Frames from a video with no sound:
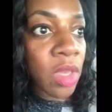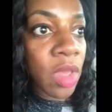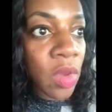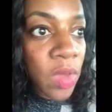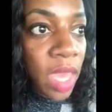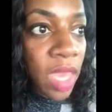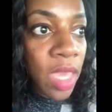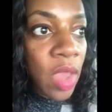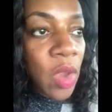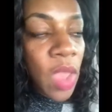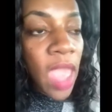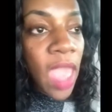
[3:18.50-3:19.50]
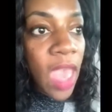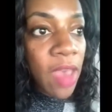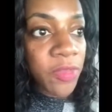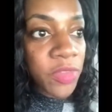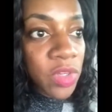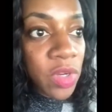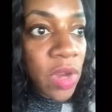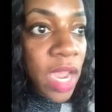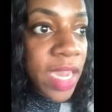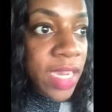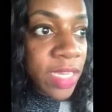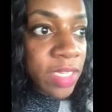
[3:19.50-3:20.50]
Okay, after
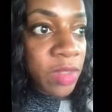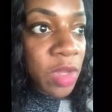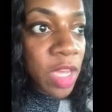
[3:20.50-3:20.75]
I